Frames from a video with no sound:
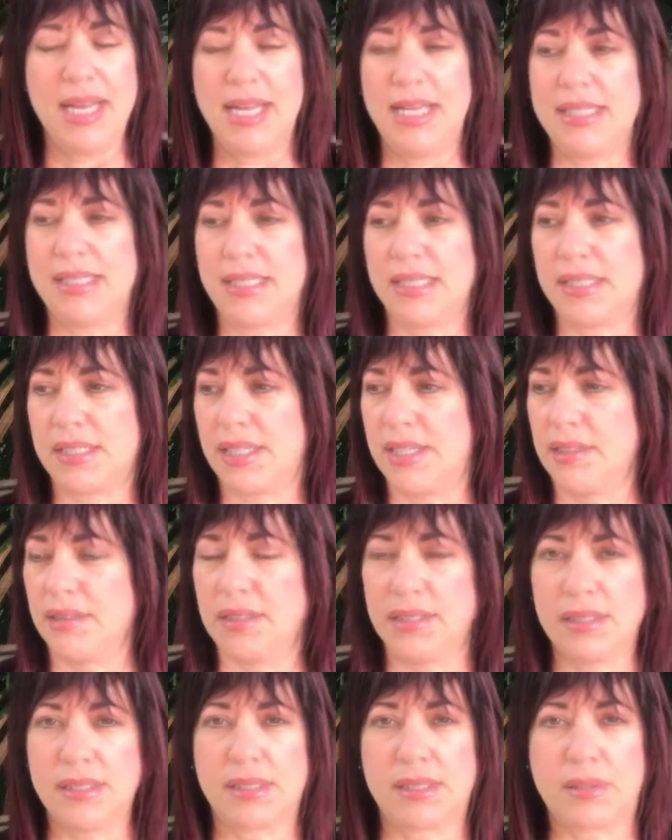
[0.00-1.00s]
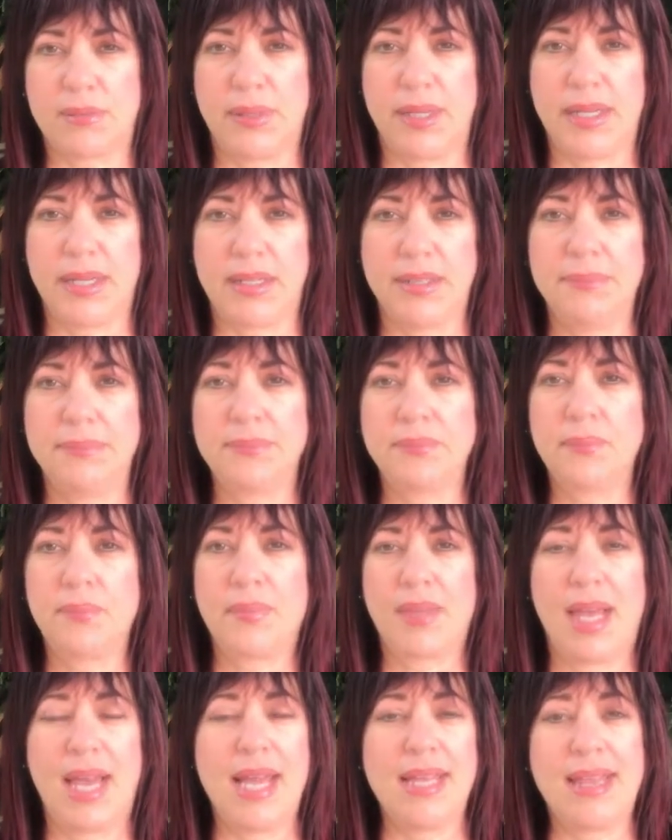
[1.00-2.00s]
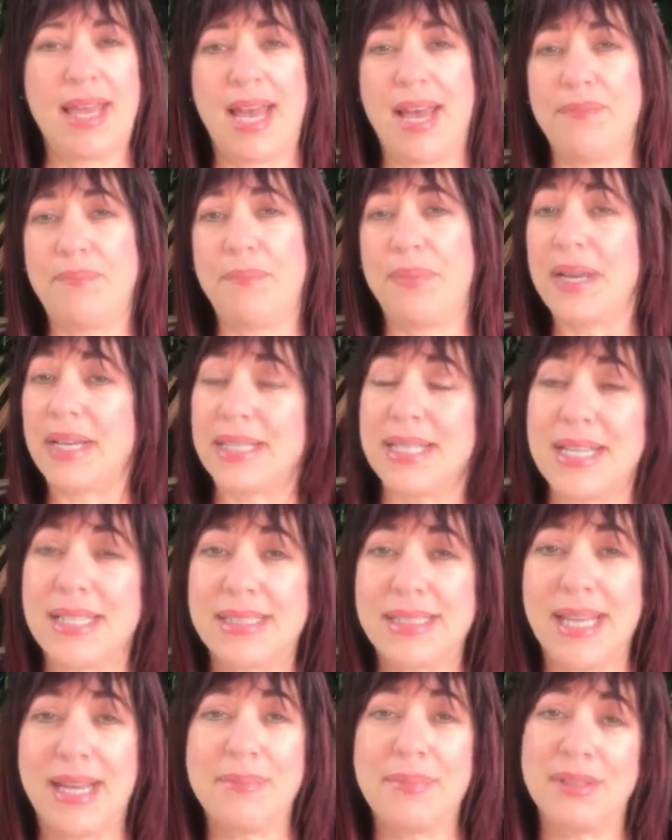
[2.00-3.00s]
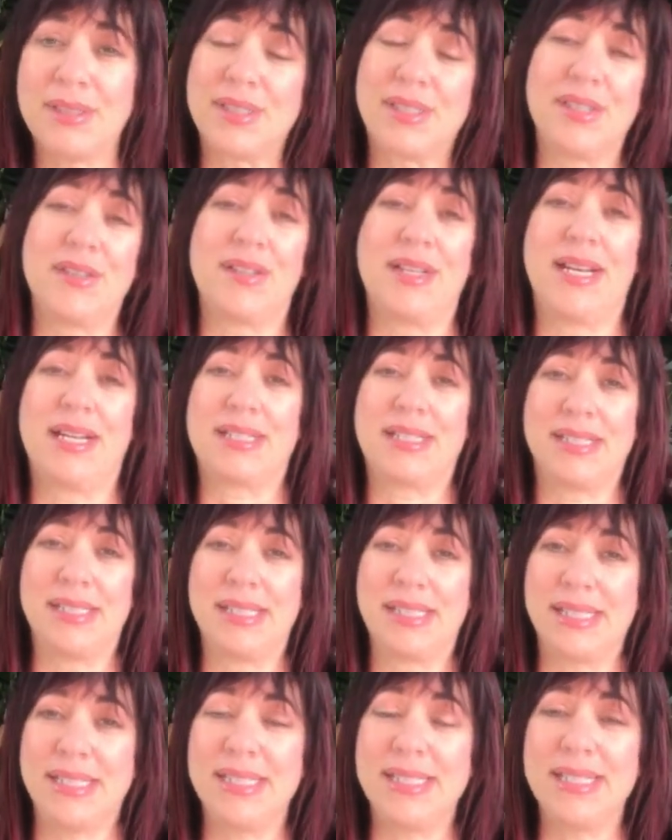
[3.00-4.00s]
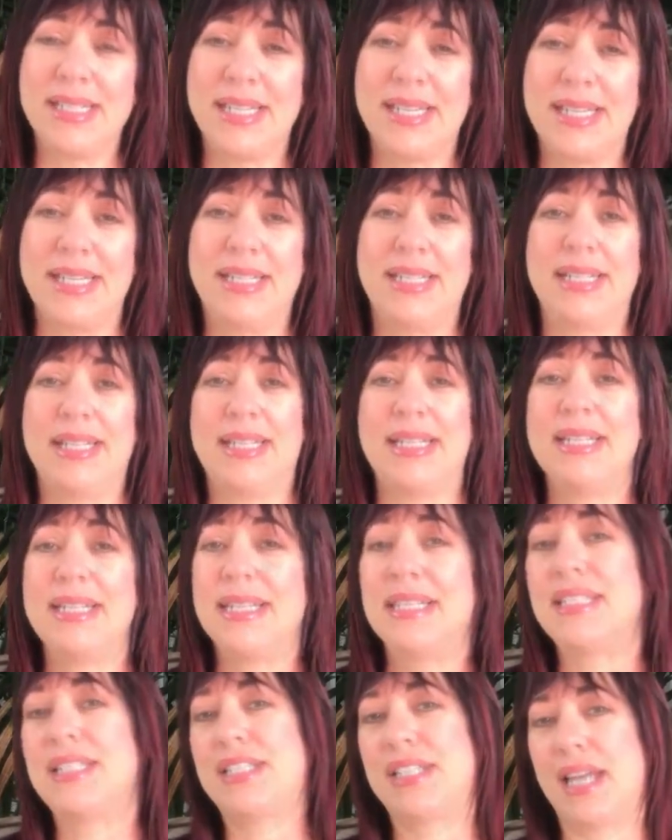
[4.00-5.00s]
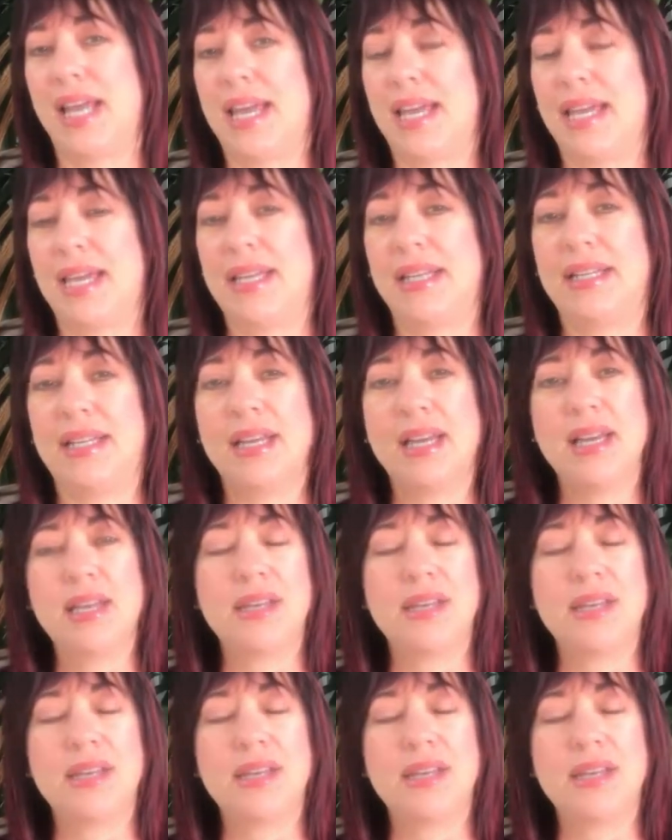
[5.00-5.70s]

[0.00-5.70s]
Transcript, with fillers: It's this cute little square and they have picnic tables so you can actually sit and eat in the shade.